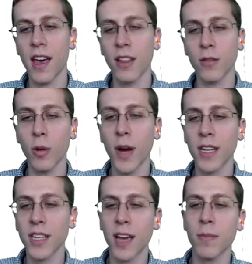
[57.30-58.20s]
and the
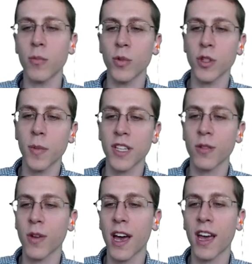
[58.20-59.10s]
robot type we'll
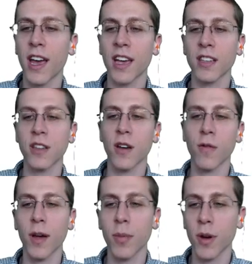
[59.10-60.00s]
specify as
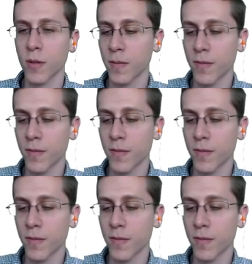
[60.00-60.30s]
Viper.